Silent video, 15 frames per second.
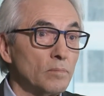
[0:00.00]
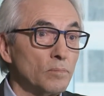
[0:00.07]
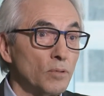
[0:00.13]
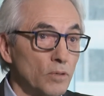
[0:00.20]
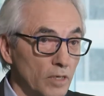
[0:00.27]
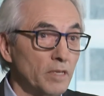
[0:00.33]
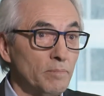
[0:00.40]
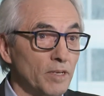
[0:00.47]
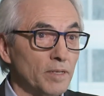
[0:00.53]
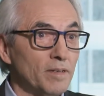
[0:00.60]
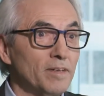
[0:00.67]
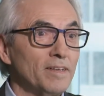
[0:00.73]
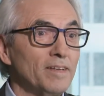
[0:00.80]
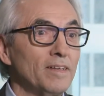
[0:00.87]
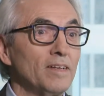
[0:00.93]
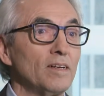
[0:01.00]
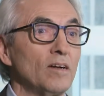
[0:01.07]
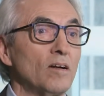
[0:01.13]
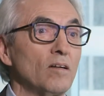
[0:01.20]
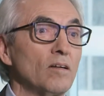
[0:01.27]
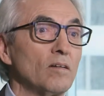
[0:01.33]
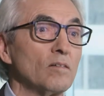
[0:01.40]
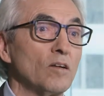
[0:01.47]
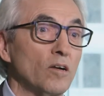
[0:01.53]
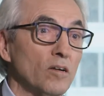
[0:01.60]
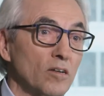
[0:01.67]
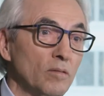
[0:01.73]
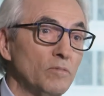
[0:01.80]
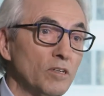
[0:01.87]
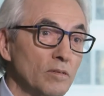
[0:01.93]
prohibit our, our
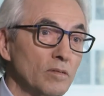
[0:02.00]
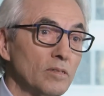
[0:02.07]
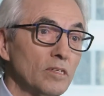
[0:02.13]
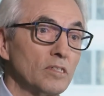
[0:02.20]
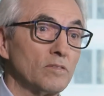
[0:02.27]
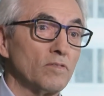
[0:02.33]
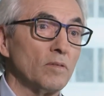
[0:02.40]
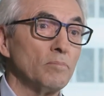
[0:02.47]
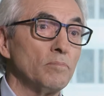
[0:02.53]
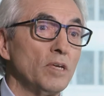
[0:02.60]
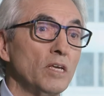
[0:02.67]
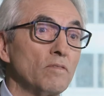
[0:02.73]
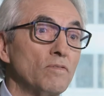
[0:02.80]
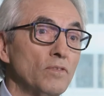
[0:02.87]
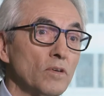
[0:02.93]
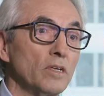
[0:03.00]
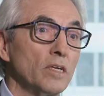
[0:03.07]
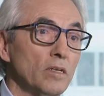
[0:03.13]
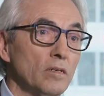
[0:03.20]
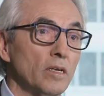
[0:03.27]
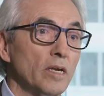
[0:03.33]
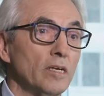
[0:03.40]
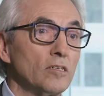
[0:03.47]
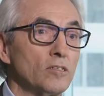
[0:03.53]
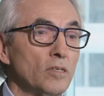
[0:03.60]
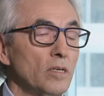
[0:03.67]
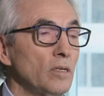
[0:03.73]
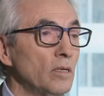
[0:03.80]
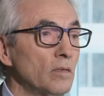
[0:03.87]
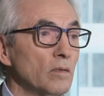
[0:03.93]
communities from being fully engaged
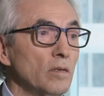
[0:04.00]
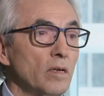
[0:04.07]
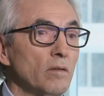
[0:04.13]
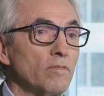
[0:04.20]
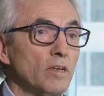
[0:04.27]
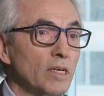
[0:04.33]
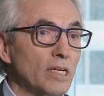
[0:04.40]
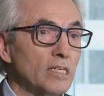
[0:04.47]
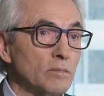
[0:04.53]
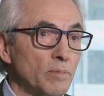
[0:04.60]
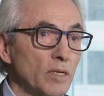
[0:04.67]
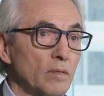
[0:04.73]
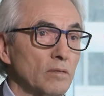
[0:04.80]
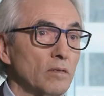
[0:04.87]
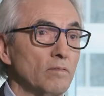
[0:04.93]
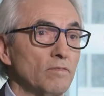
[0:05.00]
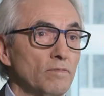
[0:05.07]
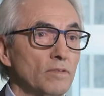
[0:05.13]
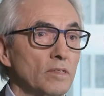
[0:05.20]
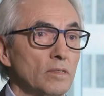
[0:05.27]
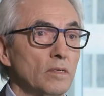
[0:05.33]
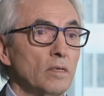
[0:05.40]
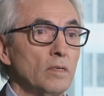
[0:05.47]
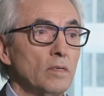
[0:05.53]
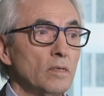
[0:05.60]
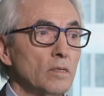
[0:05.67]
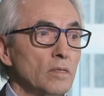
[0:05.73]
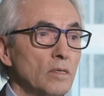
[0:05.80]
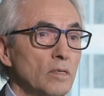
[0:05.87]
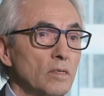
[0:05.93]
in every aspect of
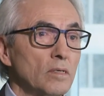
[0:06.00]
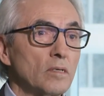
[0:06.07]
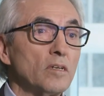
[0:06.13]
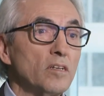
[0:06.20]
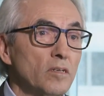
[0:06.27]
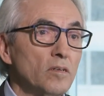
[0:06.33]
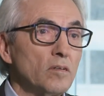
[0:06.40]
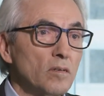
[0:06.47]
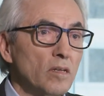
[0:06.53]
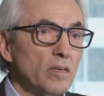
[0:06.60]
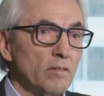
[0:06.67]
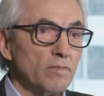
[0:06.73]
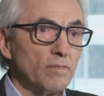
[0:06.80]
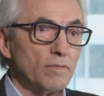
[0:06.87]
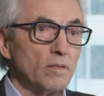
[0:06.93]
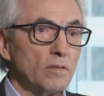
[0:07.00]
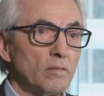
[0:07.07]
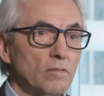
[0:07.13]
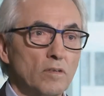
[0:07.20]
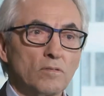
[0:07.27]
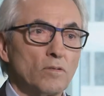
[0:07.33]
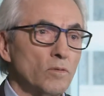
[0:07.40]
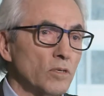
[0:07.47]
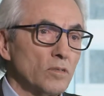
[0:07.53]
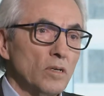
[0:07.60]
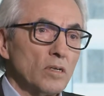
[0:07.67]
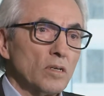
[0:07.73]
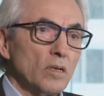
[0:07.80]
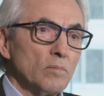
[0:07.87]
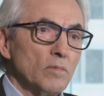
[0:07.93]
uh, Canadian life, whether we're
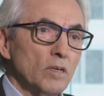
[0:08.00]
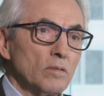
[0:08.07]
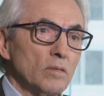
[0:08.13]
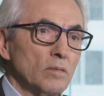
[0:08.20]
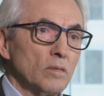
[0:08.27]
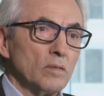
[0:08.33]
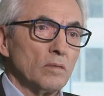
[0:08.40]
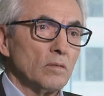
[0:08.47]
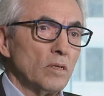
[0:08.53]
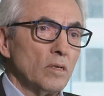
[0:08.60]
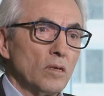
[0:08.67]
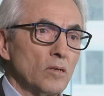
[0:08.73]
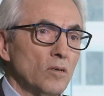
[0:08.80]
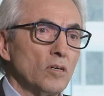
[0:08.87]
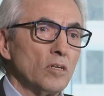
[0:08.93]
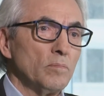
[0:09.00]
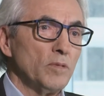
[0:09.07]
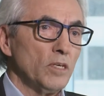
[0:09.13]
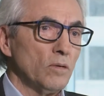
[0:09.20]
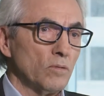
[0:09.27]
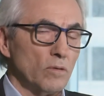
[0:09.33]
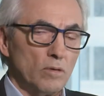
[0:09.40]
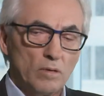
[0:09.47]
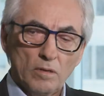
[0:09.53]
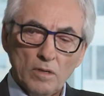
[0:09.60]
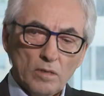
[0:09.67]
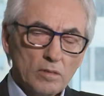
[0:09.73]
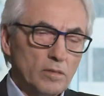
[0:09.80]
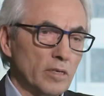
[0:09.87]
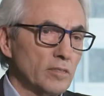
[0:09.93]
talking about the, the, economy or
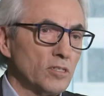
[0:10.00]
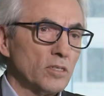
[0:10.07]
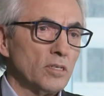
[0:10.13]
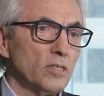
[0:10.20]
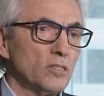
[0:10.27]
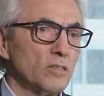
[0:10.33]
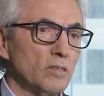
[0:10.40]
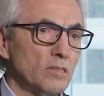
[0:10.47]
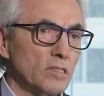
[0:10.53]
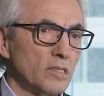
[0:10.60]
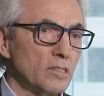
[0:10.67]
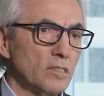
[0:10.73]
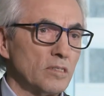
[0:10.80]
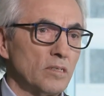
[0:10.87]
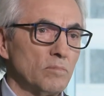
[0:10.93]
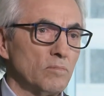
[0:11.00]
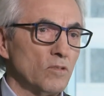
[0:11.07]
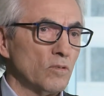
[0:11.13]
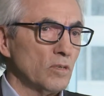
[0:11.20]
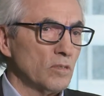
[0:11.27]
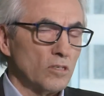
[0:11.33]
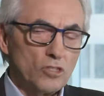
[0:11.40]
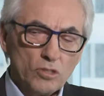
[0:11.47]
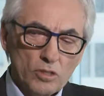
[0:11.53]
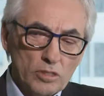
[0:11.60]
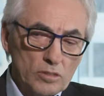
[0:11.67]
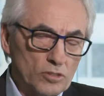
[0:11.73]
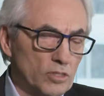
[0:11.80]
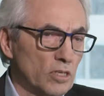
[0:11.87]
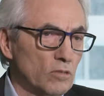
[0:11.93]
the education system or the ch
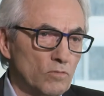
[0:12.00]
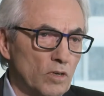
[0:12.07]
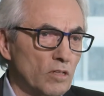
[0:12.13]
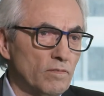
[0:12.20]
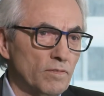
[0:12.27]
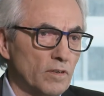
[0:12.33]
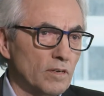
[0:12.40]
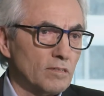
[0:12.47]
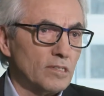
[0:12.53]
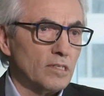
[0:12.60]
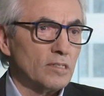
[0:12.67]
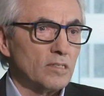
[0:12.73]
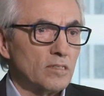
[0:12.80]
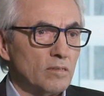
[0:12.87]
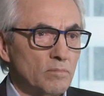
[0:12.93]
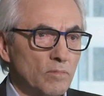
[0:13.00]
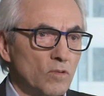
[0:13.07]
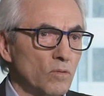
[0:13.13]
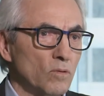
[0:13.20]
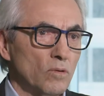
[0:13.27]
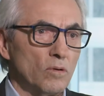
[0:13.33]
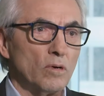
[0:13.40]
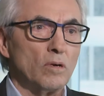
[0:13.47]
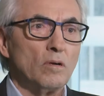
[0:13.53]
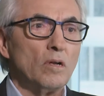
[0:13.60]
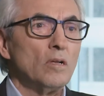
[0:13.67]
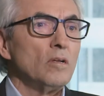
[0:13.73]
child welfare system or